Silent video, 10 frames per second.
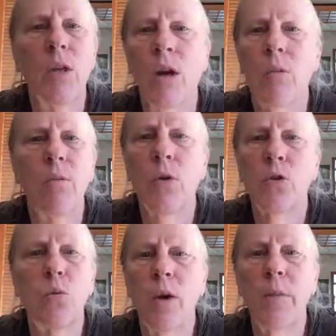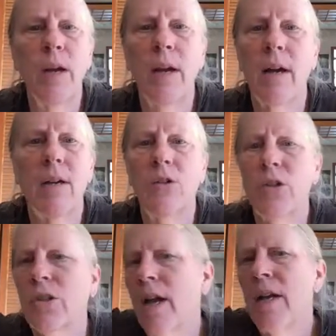most women
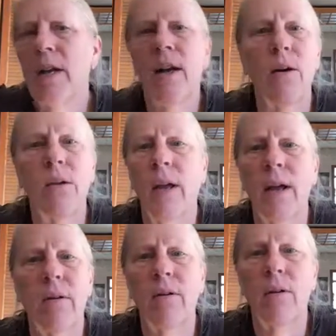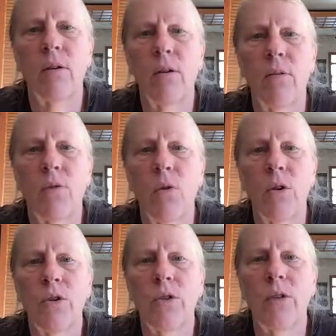just kind of go, yeah, of
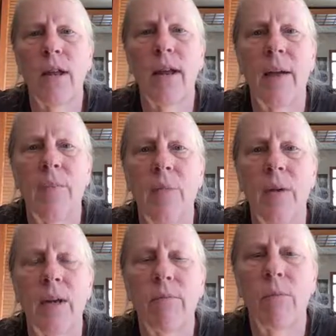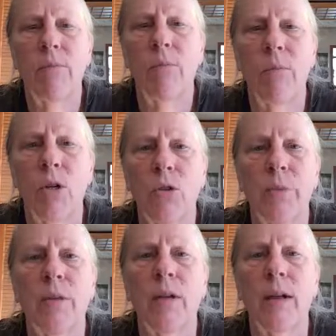course that happened to me
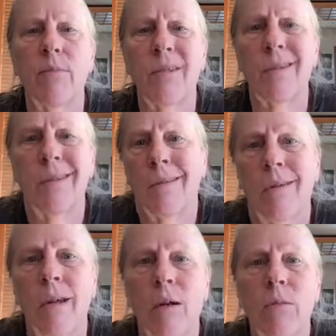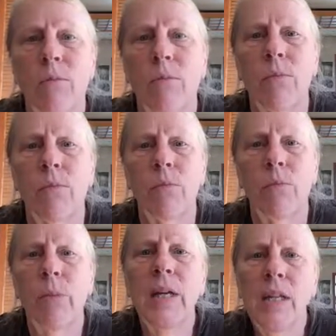multiple times,
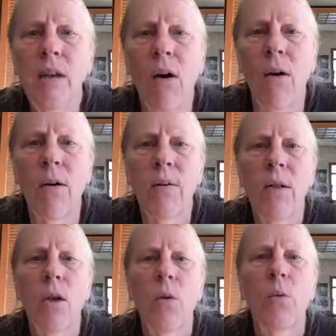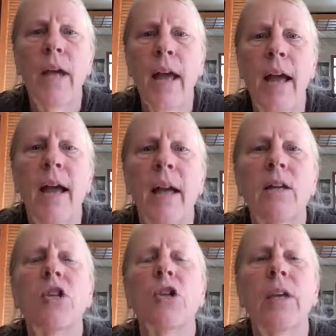big deal. We
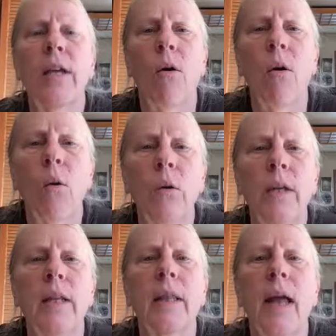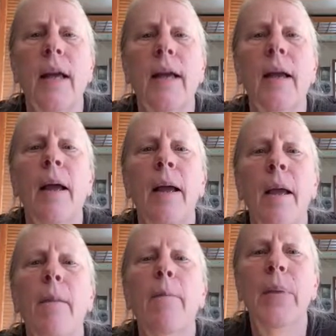actually hold it like
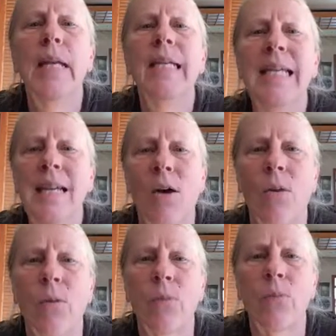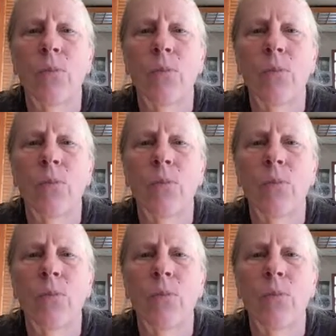big deal,